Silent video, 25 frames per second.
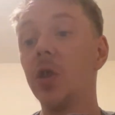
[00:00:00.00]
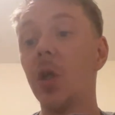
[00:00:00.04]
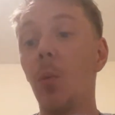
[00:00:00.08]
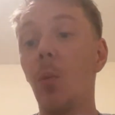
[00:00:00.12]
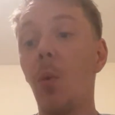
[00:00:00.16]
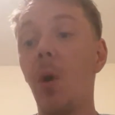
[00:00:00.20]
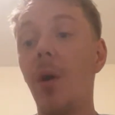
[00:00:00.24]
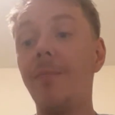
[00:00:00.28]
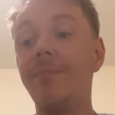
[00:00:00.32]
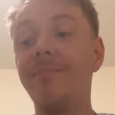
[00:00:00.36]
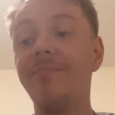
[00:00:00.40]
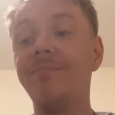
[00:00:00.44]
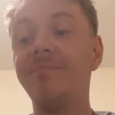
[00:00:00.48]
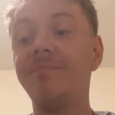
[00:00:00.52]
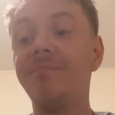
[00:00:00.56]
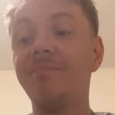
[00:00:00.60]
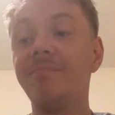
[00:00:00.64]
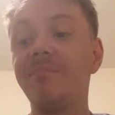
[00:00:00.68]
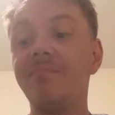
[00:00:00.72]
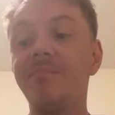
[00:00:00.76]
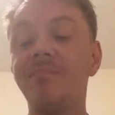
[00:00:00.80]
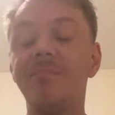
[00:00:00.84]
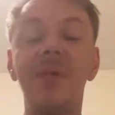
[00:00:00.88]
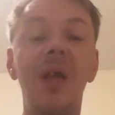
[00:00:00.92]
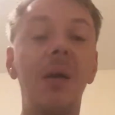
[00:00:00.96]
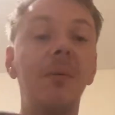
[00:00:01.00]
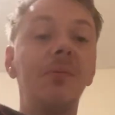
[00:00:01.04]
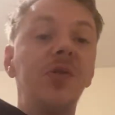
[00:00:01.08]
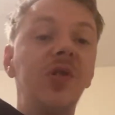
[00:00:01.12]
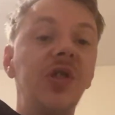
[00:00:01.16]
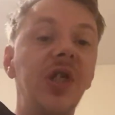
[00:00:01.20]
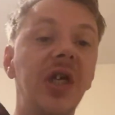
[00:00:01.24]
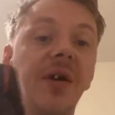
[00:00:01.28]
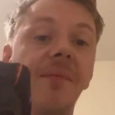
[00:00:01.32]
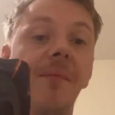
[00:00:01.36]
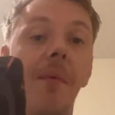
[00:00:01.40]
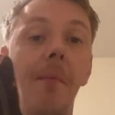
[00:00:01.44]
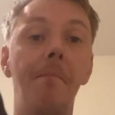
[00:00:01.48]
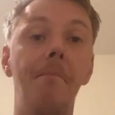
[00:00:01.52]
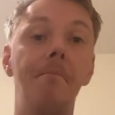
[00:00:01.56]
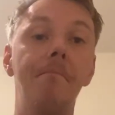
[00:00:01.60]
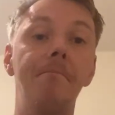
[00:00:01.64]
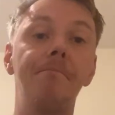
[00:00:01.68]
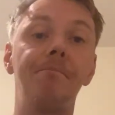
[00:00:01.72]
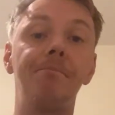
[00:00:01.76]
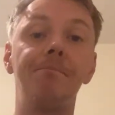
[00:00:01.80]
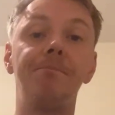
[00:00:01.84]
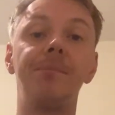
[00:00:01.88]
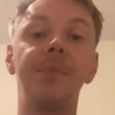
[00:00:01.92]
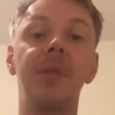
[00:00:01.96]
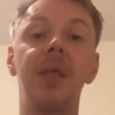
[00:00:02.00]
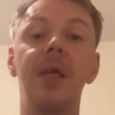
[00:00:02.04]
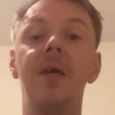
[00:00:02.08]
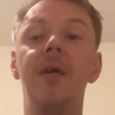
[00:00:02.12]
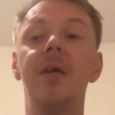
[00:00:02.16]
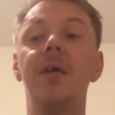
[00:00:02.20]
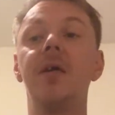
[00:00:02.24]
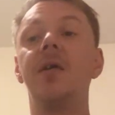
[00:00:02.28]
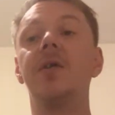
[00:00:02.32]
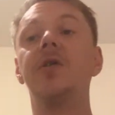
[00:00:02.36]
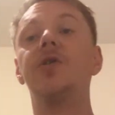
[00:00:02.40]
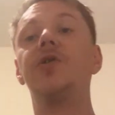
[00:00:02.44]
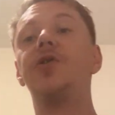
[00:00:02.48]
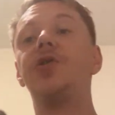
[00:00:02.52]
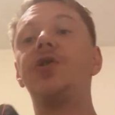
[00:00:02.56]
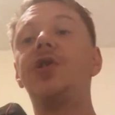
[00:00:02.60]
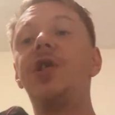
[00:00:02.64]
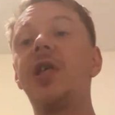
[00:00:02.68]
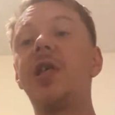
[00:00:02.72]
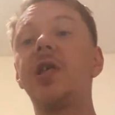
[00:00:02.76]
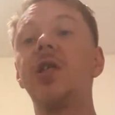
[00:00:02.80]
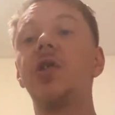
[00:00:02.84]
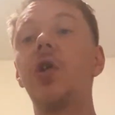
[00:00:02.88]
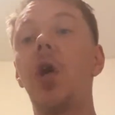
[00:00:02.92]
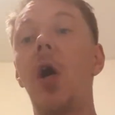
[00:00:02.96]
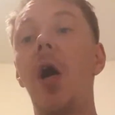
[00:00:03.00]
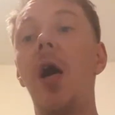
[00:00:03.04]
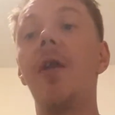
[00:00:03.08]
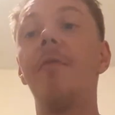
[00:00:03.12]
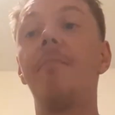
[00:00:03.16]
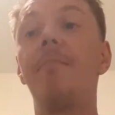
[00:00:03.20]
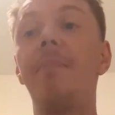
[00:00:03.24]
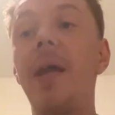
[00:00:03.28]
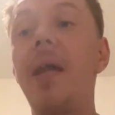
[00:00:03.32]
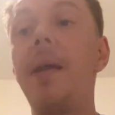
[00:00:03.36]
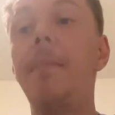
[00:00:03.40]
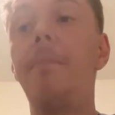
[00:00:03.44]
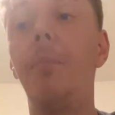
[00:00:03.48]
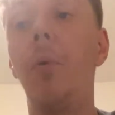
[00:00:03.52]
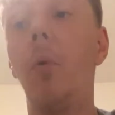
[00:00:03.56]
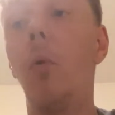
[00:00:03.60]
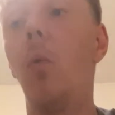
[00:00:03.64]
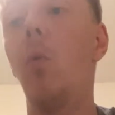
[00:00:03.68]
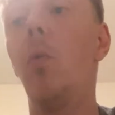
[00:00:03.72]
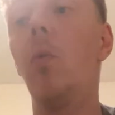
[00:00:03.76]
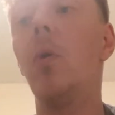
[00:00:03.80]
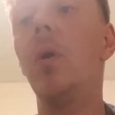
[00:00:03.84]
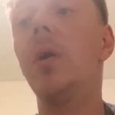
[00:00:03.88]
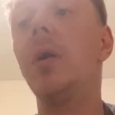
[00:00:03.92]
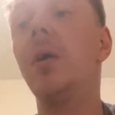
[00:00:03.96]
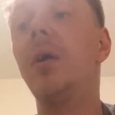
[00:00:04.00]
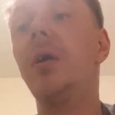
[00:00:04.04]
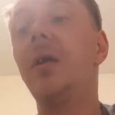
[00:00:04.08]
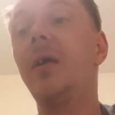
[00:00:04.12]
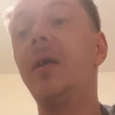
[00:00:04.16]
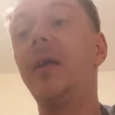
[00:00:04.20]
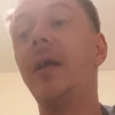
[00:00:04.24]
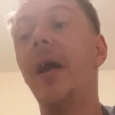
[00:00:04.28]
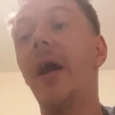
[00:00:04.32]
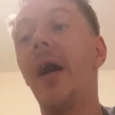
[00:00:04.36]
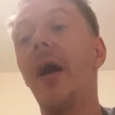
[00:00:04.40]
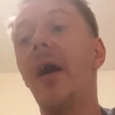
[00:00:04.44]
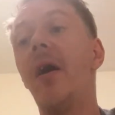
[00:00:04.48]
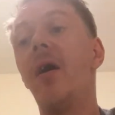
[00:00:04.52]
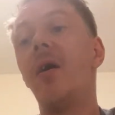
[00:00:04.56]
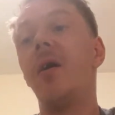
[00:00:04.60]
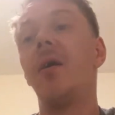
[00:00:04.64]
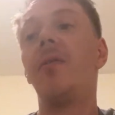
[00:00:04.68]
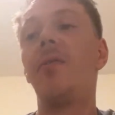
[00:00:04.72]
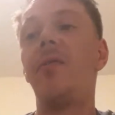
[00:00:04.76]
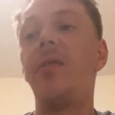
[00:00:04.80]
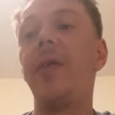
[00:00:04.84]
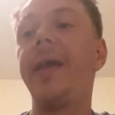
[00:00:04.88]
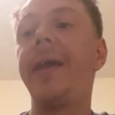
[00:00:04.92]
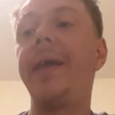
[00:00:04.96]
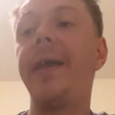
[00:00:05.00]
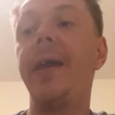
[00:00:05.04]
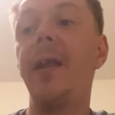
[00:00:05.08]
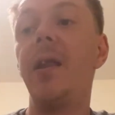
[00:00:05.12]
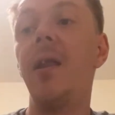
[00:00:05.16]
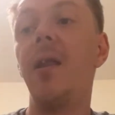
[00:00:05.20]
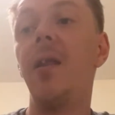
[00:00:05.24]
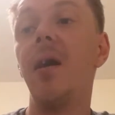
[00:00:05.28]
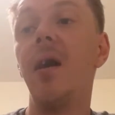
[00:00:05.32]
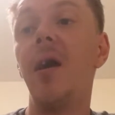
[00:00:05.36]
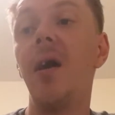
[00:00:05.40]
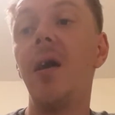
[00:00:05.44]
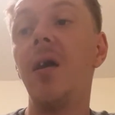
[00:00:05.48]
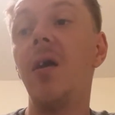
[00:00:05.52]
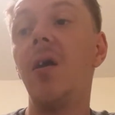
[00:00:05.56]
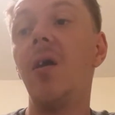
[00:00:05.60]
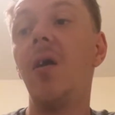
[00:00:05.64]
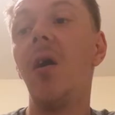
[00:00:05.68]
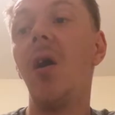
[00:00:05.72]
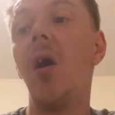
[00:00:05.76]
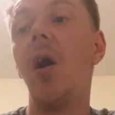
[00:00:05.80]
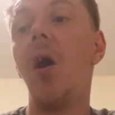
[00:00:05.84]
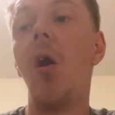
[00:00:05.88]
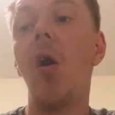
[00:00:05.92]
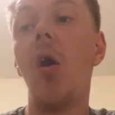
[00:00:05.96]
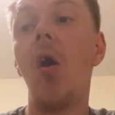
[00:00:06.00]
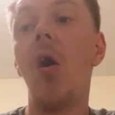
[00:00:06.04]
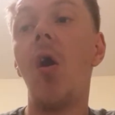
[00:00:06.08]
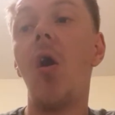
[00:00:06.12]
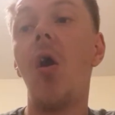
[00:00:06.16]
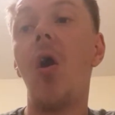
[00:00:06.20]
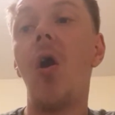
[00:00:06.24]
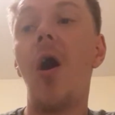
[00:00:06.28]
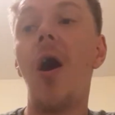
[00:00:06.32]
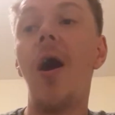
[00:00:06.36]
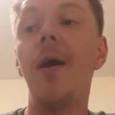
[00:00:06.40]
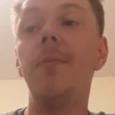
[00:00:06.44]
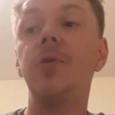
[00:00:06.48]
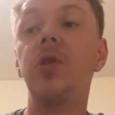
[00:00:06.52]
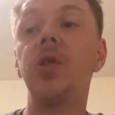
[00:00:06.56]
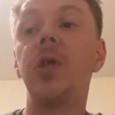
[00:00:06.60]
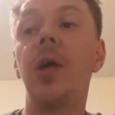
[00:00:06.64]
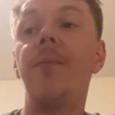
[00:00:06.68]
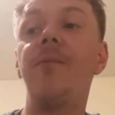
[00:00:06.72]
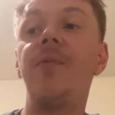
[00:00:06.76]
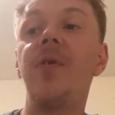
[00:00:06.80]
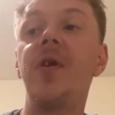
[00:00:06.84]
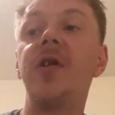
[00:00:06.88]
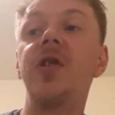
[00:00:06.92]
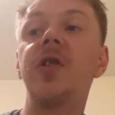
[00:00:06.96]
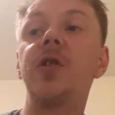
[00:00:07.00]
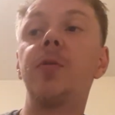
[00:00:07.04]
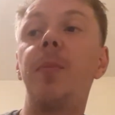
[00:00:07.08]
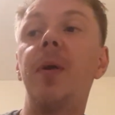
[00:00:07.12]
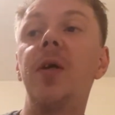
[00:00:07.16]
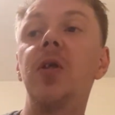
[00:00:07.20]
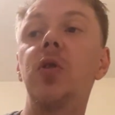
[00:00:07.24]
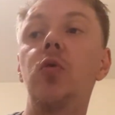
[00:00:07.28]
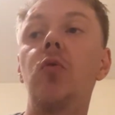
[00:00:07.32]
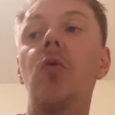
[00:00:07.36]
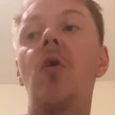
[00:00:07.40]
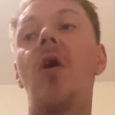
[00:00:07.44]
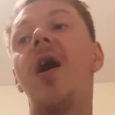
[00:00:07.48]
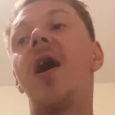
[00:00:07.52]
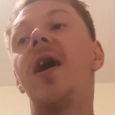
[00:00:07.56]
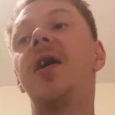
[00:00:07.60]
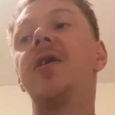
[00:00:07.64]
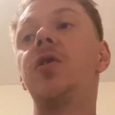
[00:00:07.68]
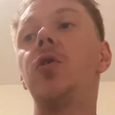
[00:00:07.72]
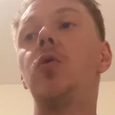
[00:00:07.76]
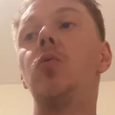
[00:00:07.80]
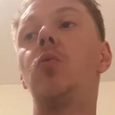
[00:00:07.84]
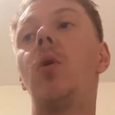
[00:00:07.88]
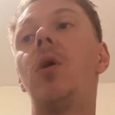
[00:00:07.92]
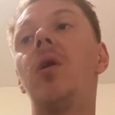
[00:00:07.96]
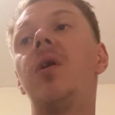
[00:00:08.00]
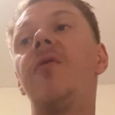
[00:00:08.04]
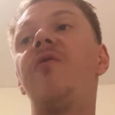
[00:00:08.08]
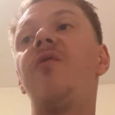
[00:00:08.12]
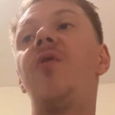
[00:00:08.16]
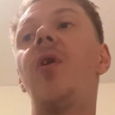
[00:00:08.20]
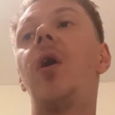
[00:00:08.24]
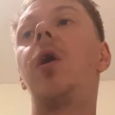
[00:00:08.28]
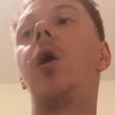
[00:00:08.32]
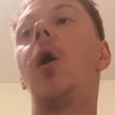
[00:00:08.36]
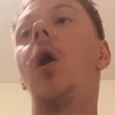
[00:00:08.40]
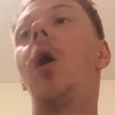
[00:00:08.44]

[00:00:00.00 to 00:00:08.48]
you know what? I'm sick of them. Sick and tired of people, yeah, thinking that, oh, I'm something special. I do what the fuck I